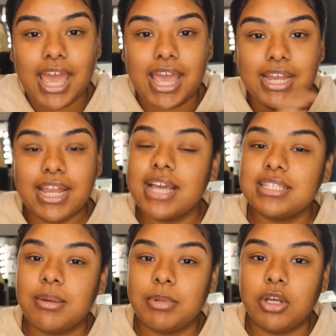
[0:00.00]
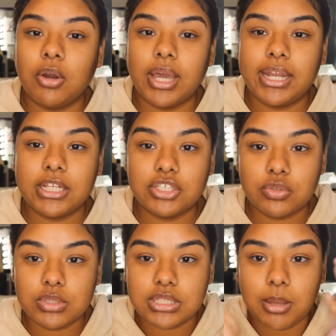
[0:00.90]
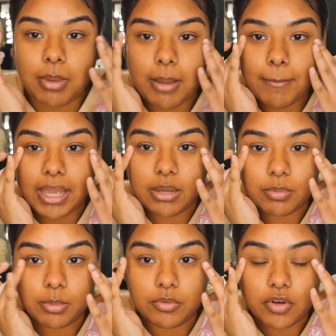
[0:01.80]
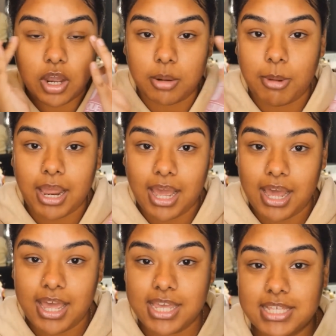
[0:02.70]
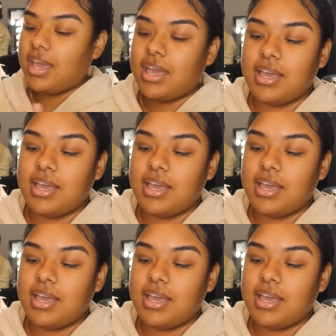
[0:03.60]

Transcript: And next I'm gonna go ahead and do some makeup remover on my eyes,